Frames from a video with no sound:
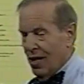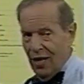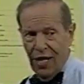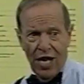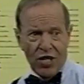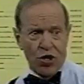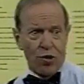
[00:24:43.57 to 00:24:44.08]

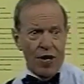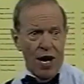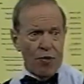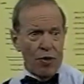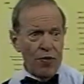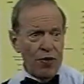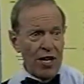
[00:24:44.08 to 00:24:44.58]
The answer to
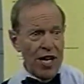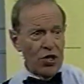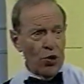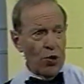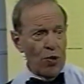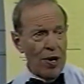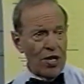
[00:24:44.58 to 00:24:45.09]
every
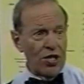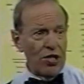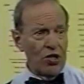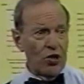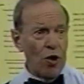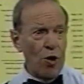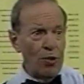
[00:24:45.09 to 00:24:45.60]
financial question
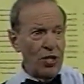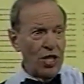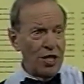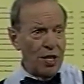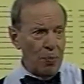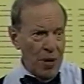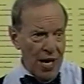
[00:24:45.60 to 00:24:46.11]
is always,
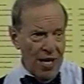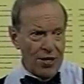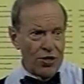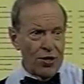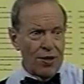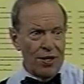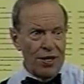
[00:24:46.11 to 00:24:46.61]
it
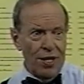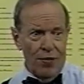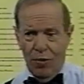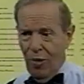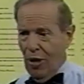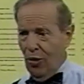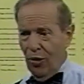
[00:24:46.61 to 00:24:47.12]
depends. And if
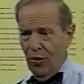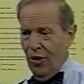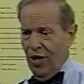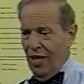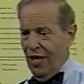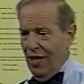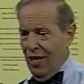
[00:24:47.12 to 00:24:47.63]
you want to look good
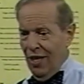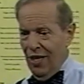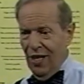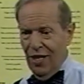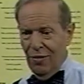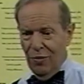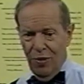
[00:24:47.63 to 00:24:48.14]

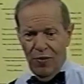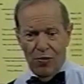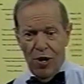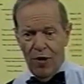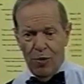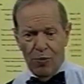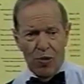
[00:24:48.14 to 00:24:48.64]
in
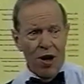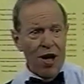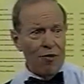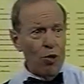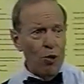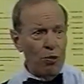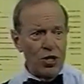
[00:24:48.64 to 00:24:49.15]
front of a
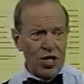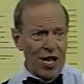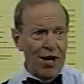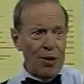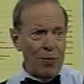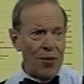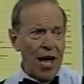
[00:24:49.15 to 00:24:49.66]
prof, always
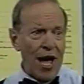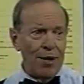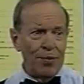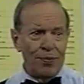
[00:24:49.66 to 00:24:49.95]
tell them that.